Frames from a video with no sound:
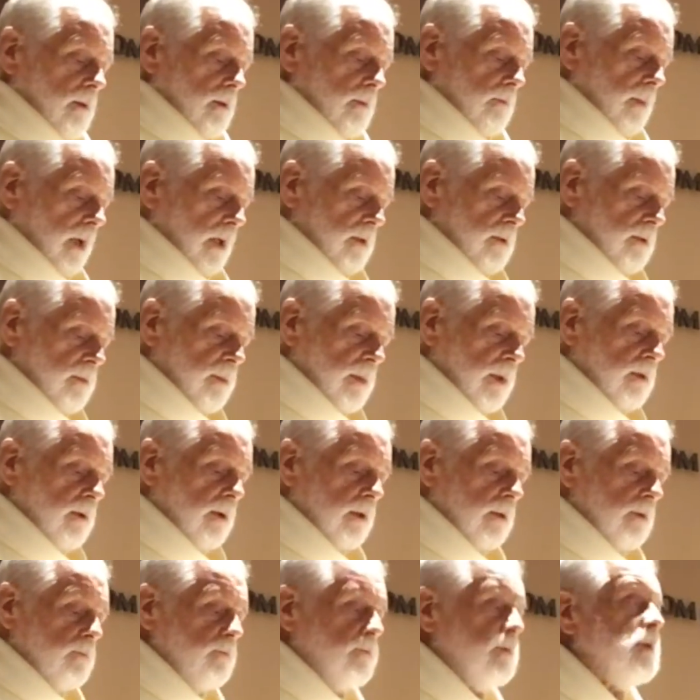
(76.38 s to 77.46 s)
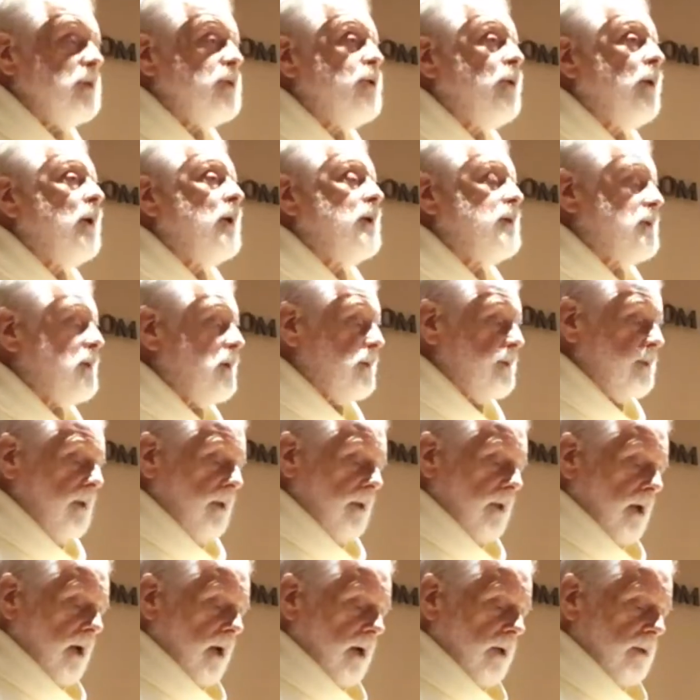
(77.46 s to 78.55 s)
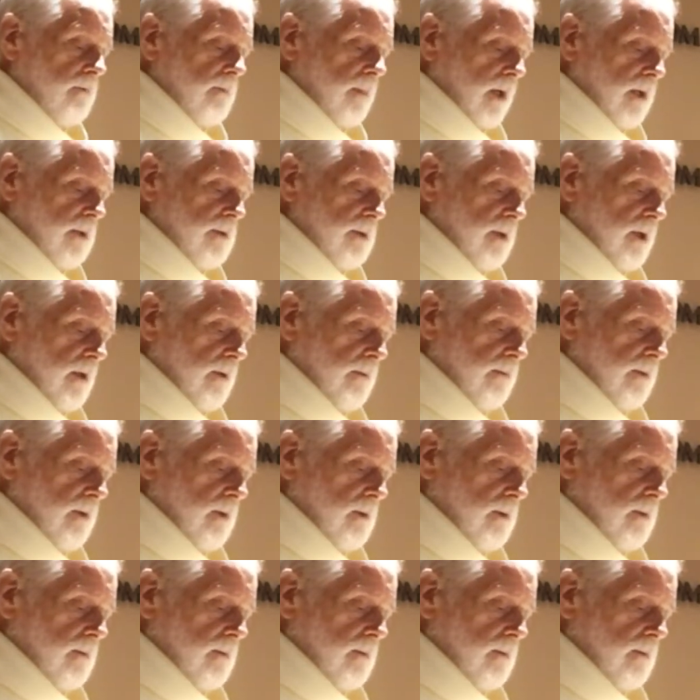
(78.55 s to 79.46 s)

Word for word: My spirit rejoices in God my Savior.